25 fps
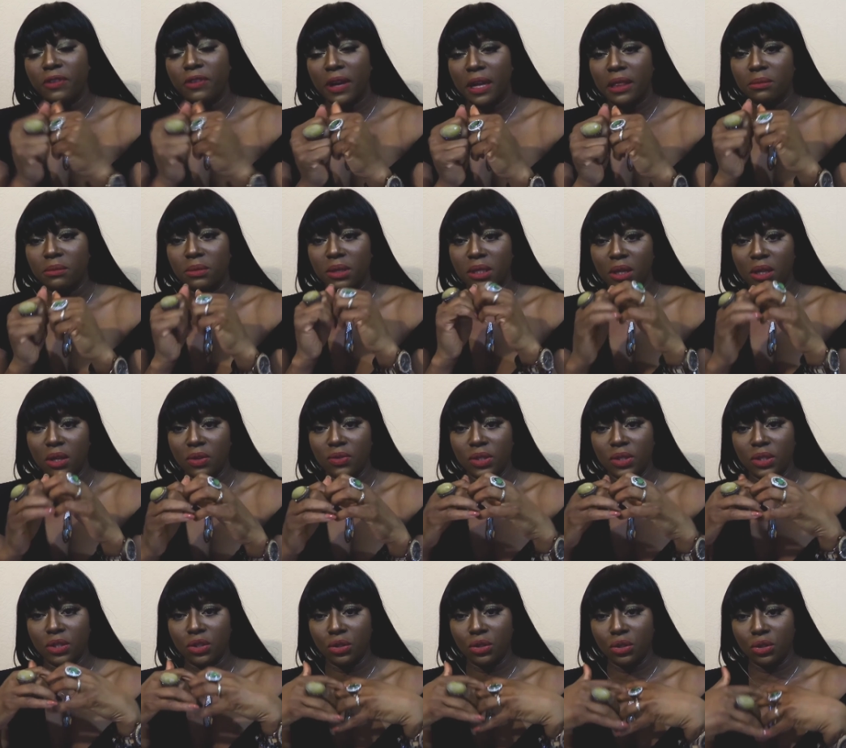find
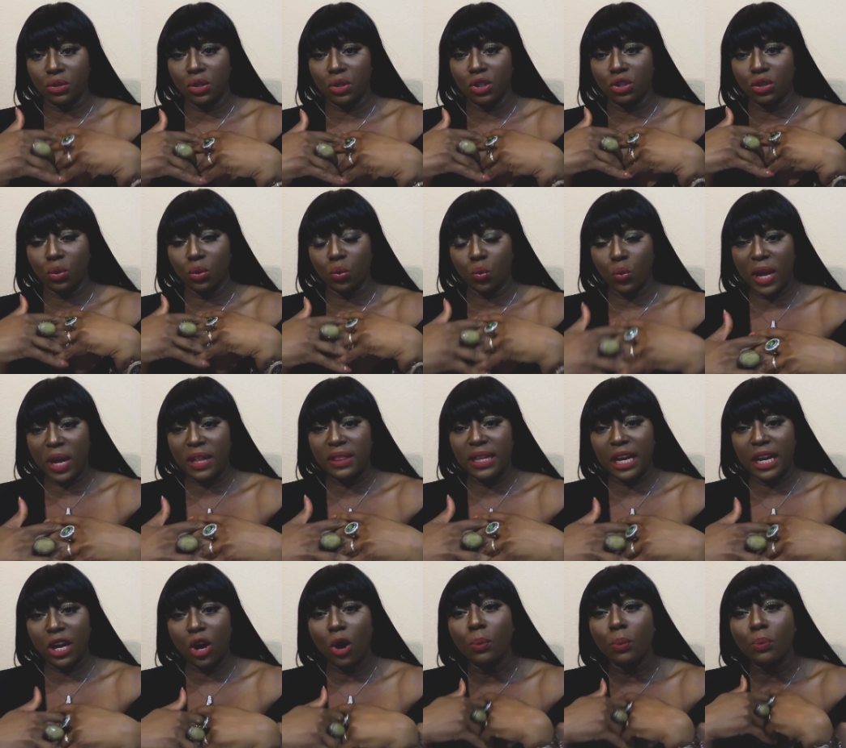themselves in a situation where
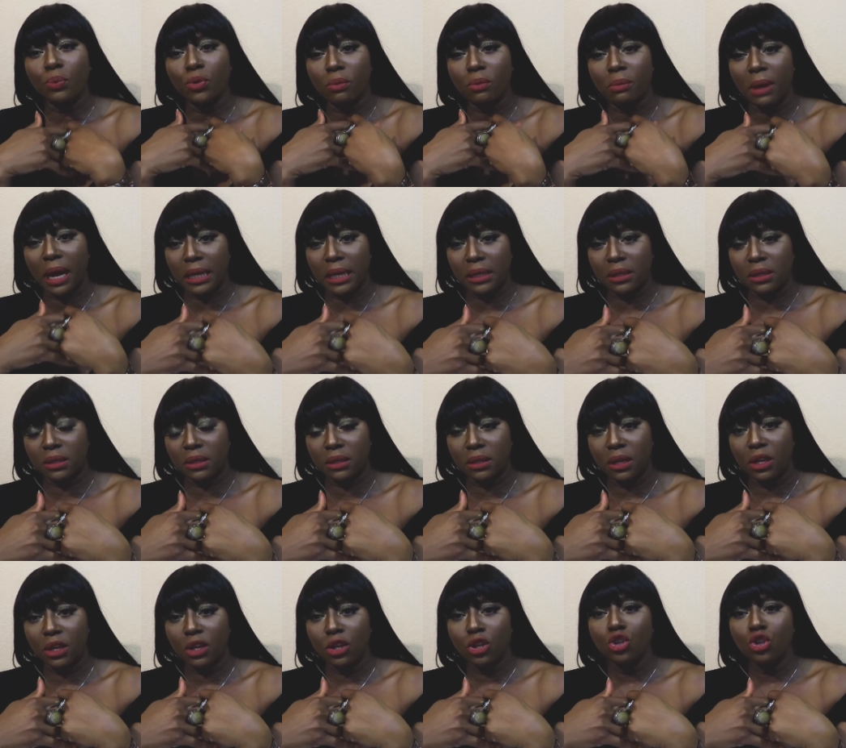they
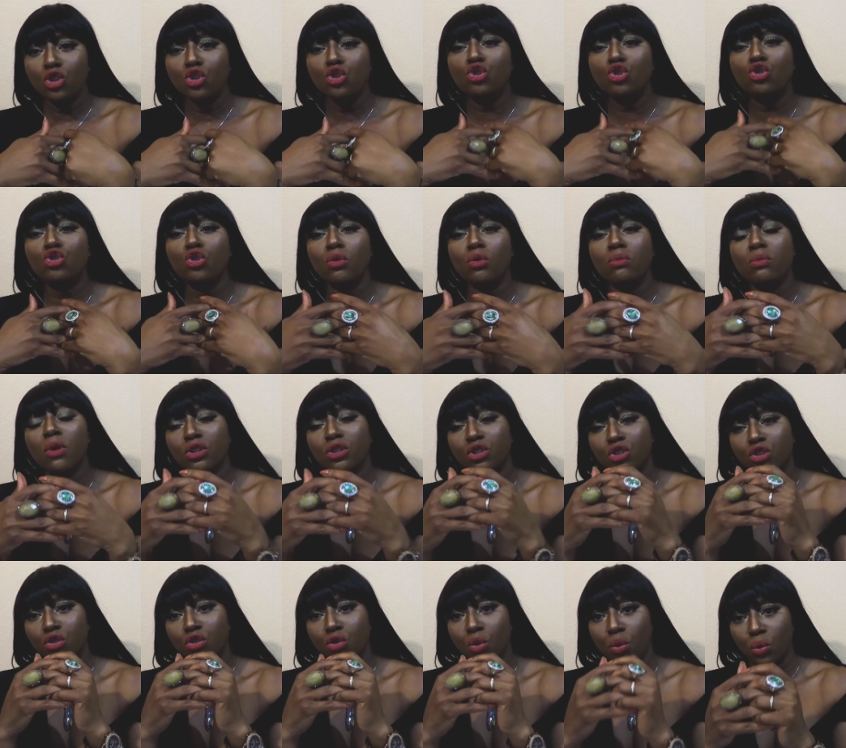compromise so
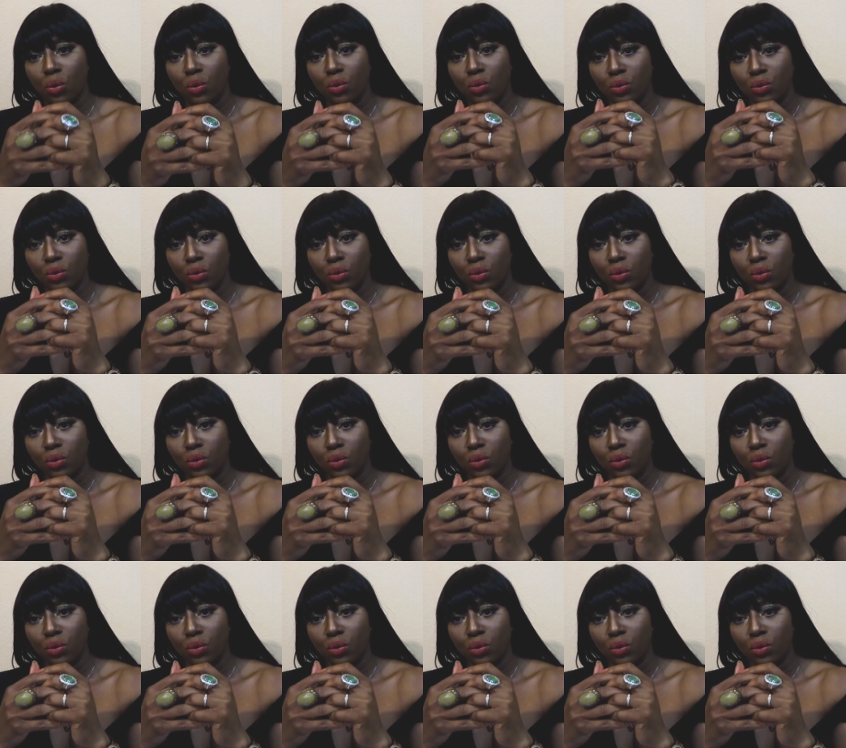much so